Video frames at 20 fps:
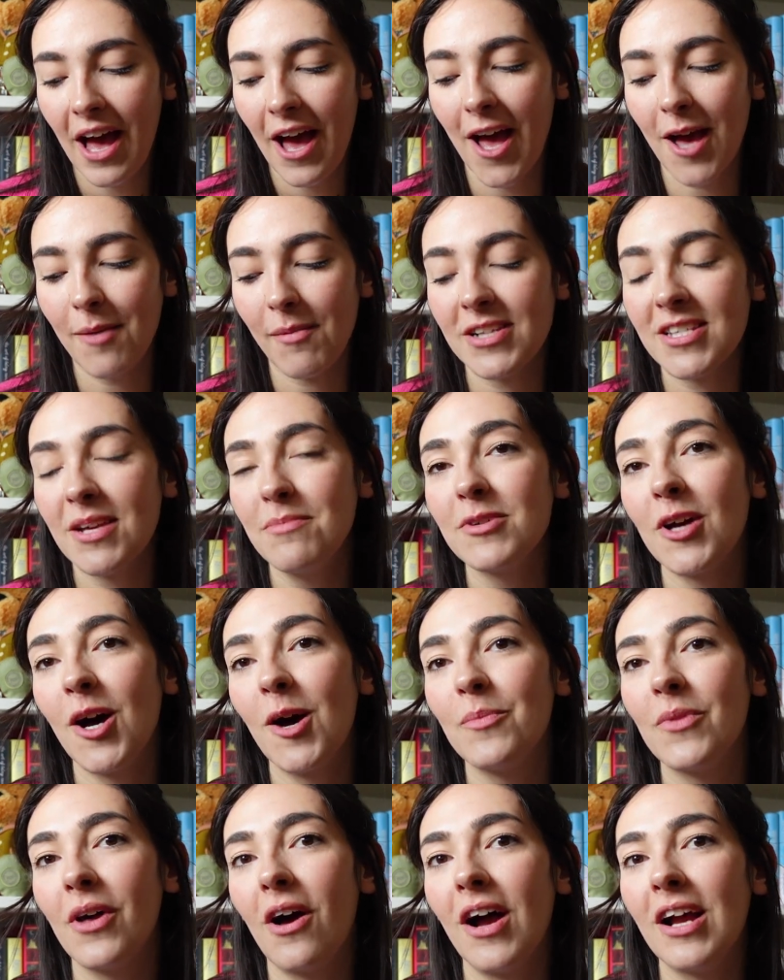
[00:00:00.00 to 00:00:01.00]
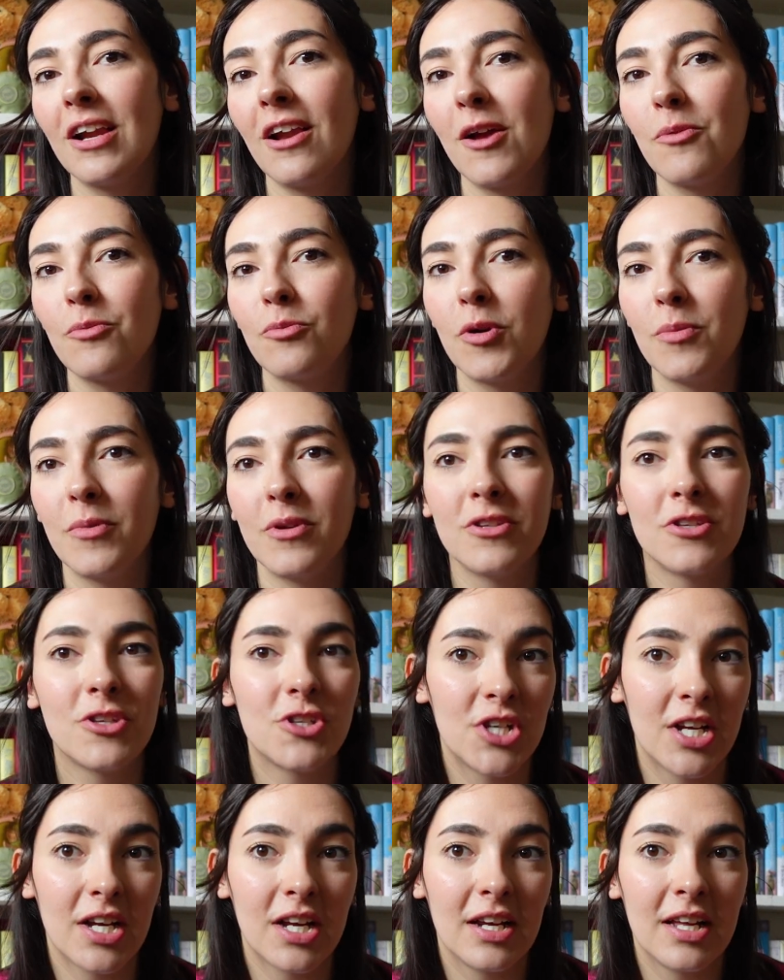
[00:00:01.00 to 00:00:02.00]
I summed it up that I like women's
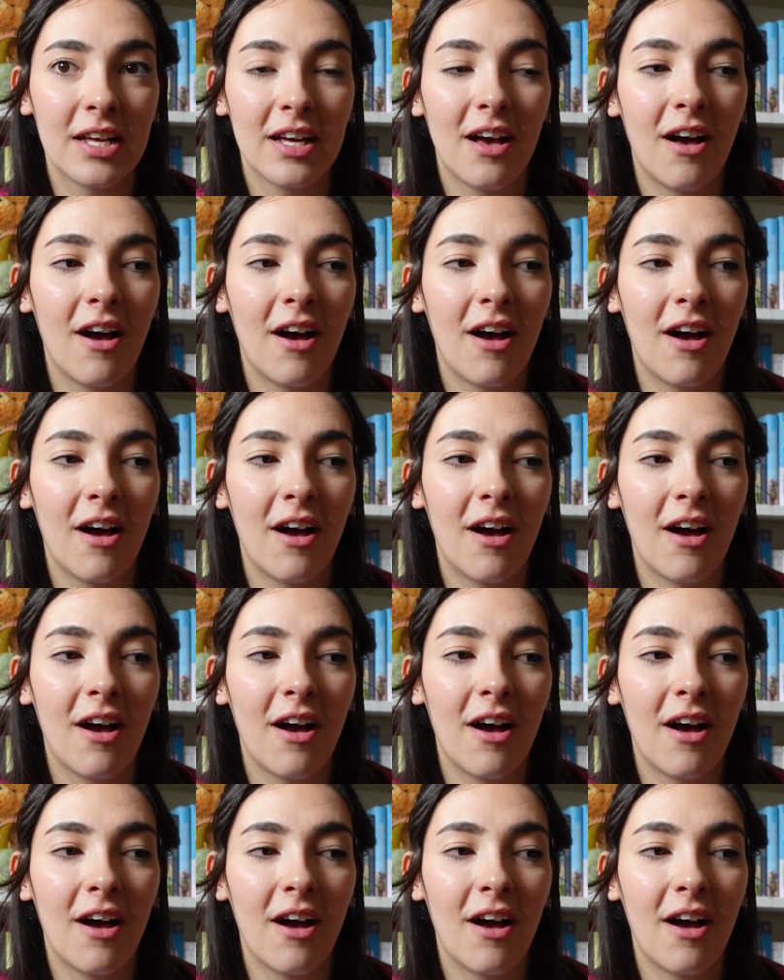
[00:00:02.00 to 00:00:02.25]
chick lit.